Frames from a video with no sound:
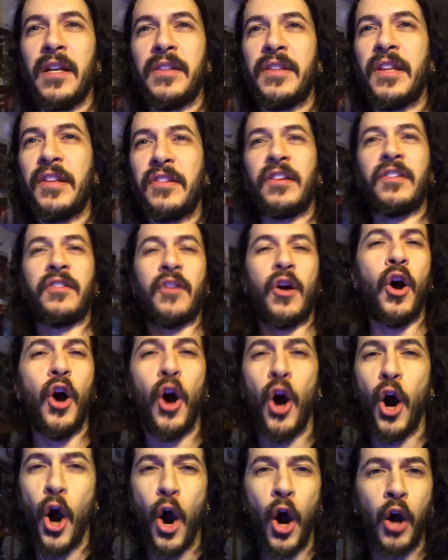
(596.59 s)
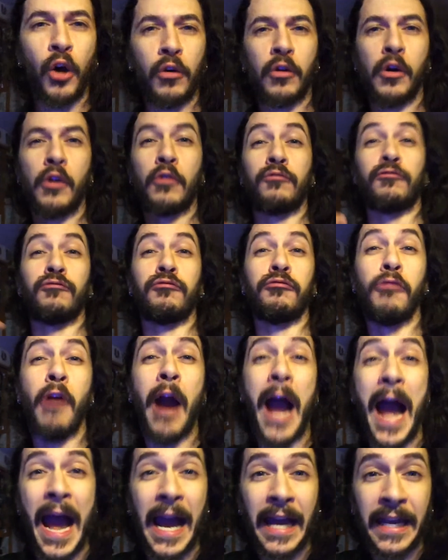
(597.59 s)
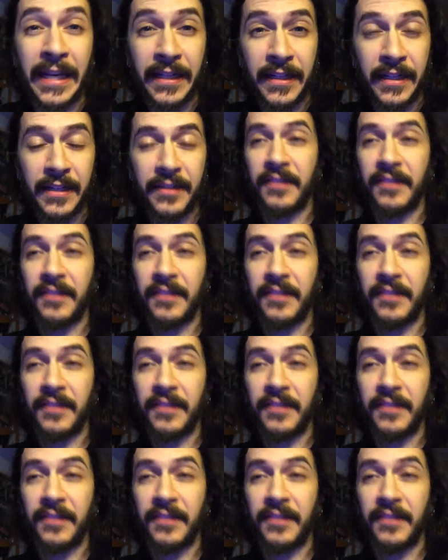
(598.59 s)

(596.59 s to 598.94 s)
this is a horror ride.